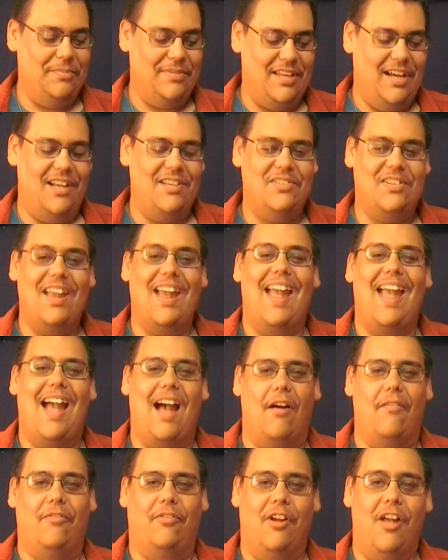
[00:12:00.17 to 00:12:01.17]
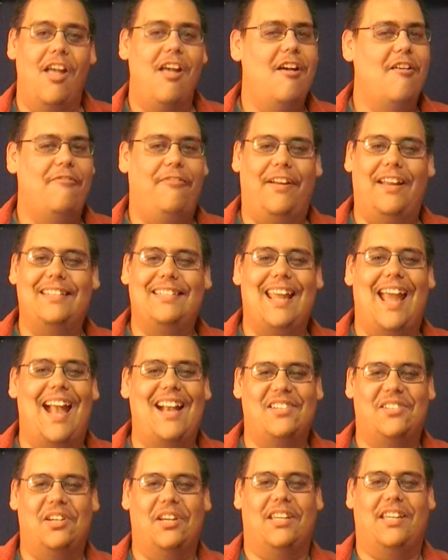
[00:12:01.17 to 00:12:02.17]
does have
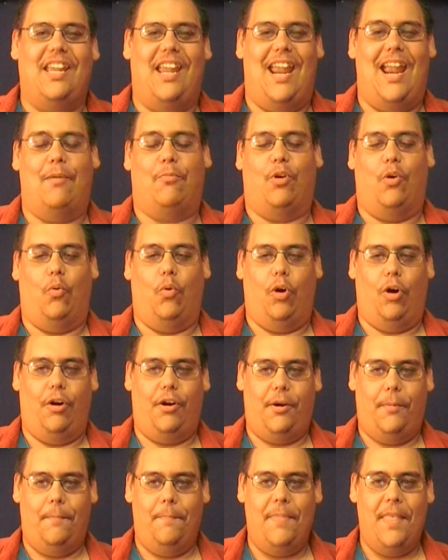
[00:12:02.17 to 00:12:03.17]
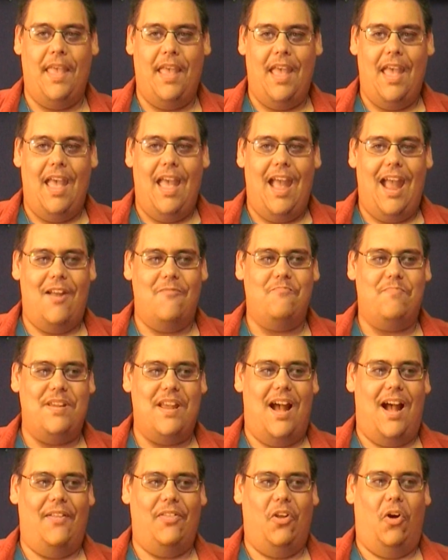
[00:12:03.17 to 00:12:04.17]
fantastic camera work, and
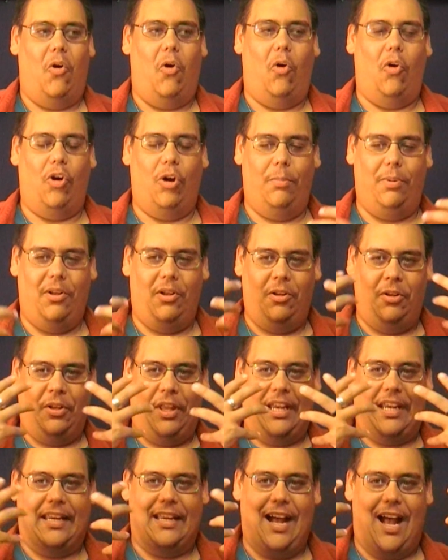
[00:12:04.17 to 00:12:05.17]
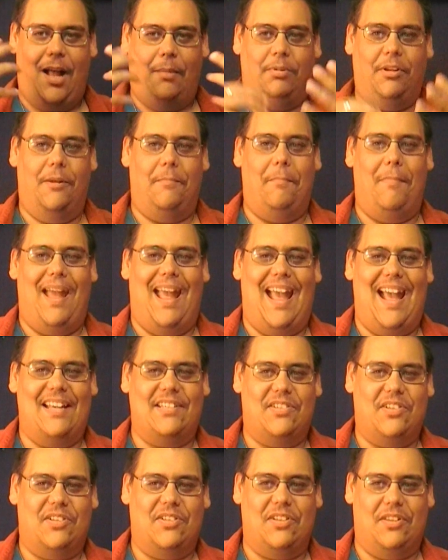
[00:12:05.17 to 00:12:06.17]
beyond the horrible, like, goblin
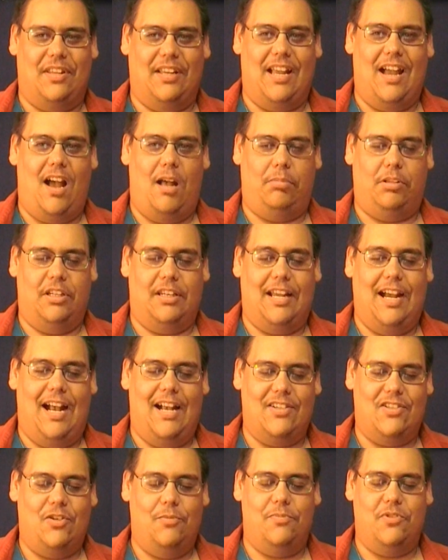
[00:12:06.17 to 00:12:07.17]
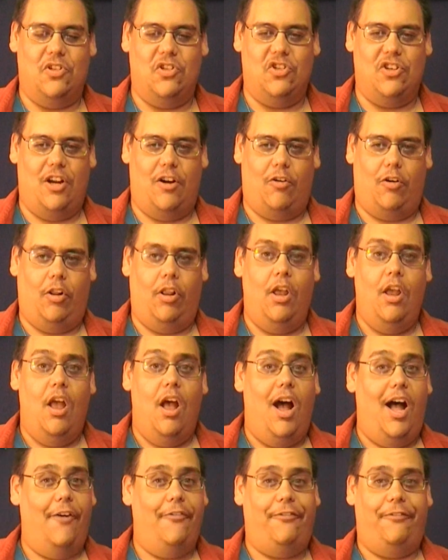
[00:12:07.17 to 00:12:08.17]
masks and the goblin costumes in general,
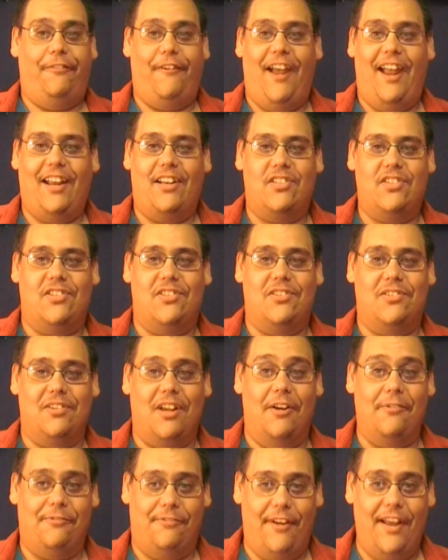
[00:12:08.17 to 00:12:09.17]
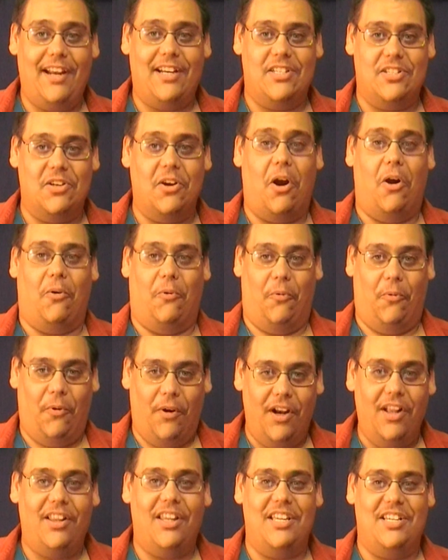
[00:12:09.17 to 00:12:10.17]
effects are
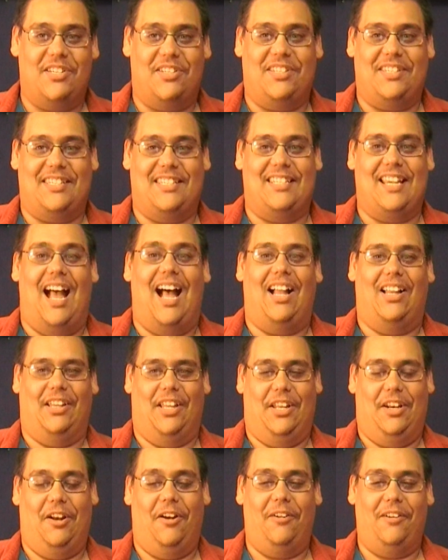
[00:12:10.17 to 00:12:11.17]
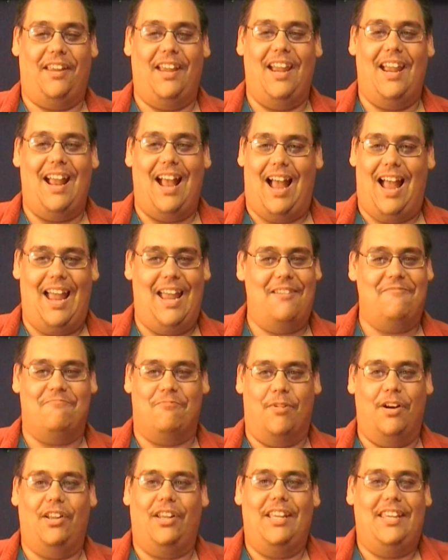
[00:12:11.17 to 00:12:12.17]
really solid, okay? I
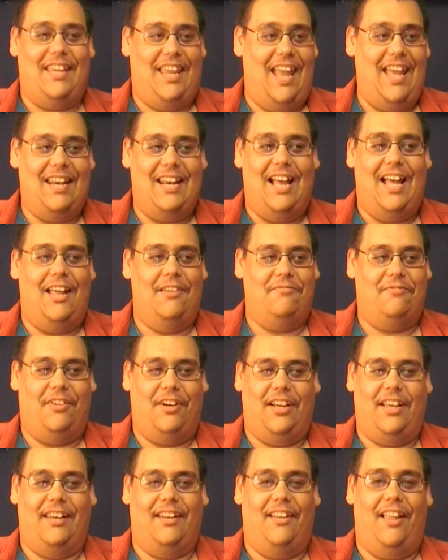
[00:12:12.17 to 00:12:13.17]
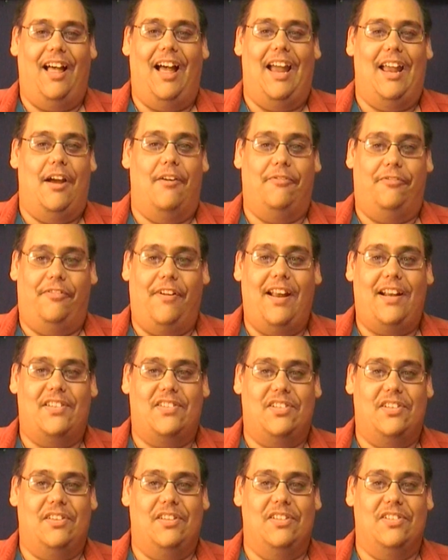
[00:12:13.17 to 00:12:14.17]
really cannot fucking lie.
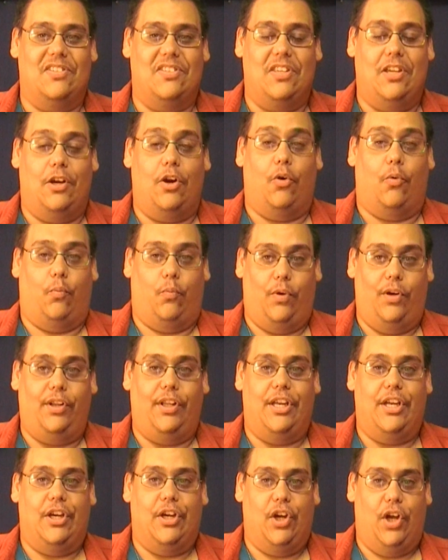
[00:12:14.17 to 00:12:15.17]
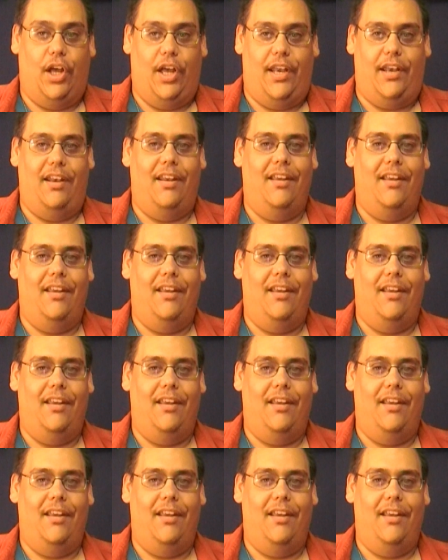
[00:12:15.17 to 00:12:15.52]
Effects in this thing are really good.